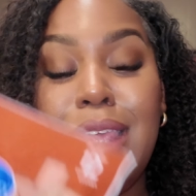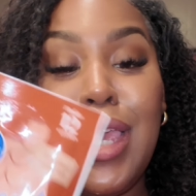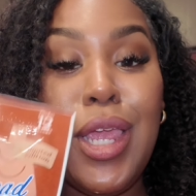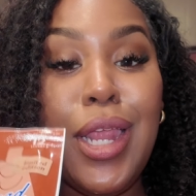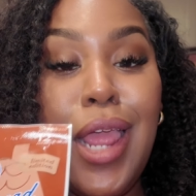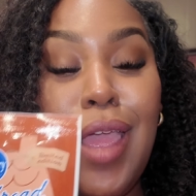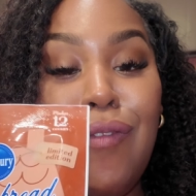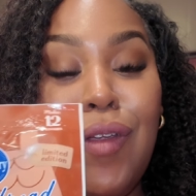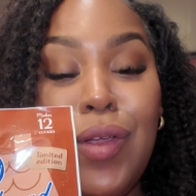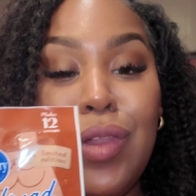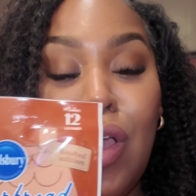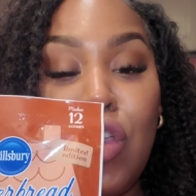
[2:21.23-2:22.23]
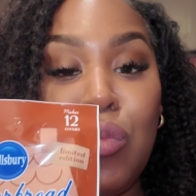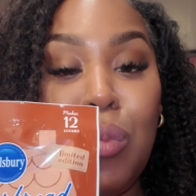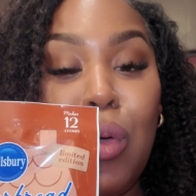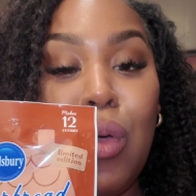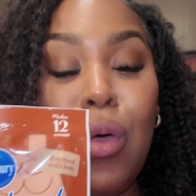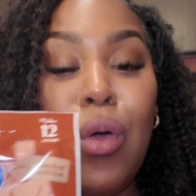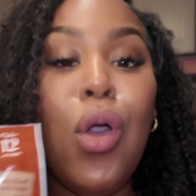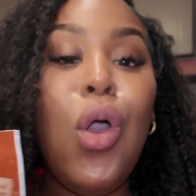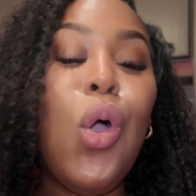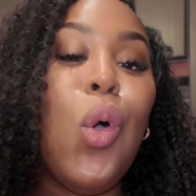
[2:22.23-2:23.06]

in a very large bowl